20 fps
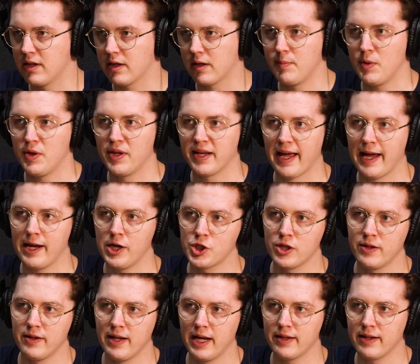and the
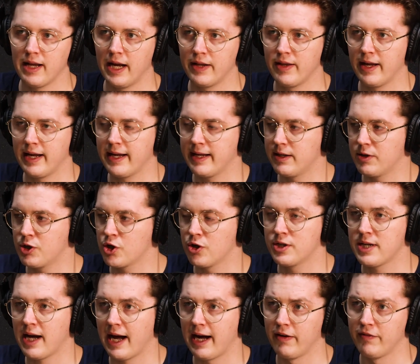communication that they
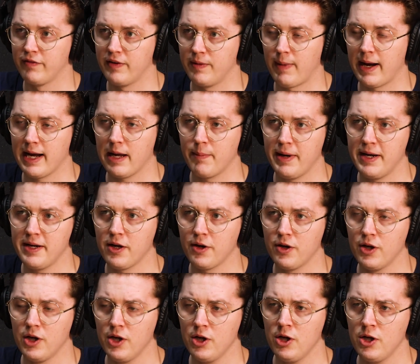should have, in my
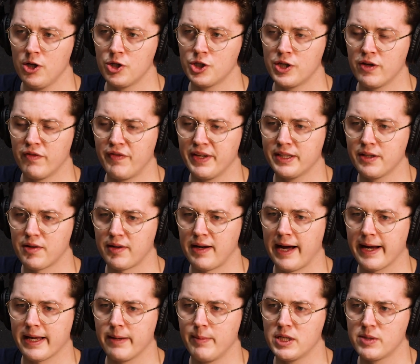opinion. Do you think there's an
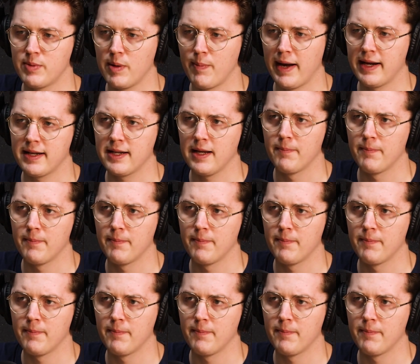argument to be made